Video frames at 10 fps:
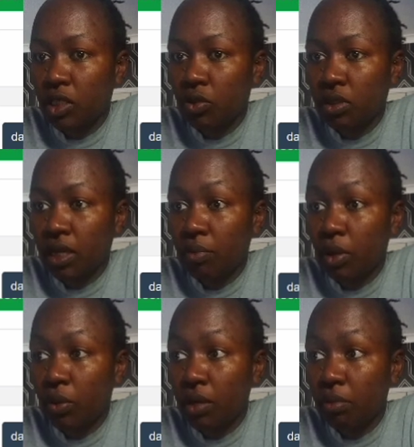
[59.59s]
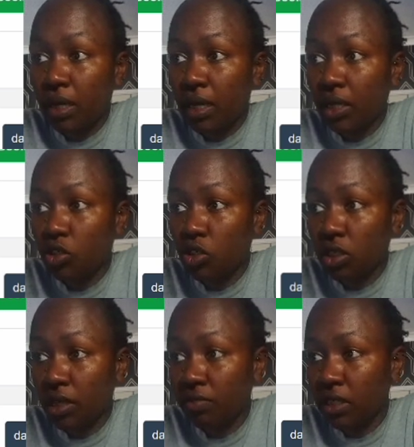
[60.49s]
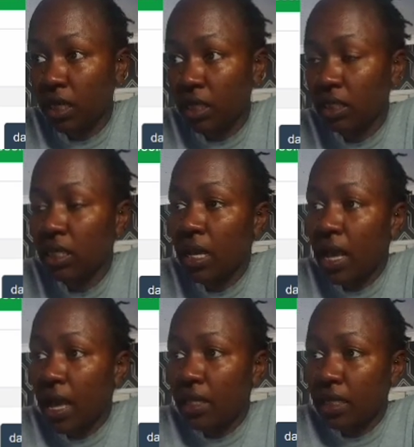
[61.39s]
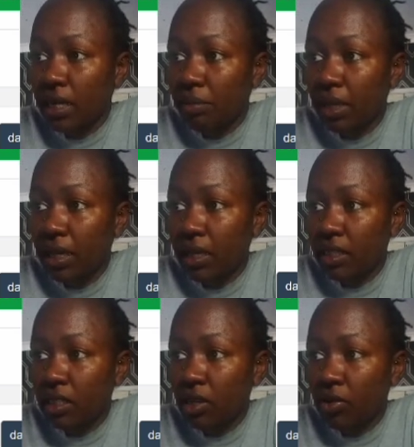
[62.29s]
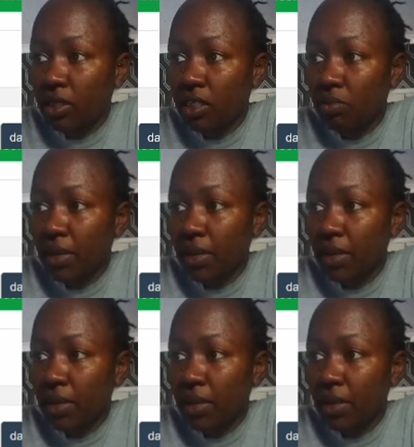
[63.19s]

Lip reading: it will tell me when my next shift is. And then up here it's got these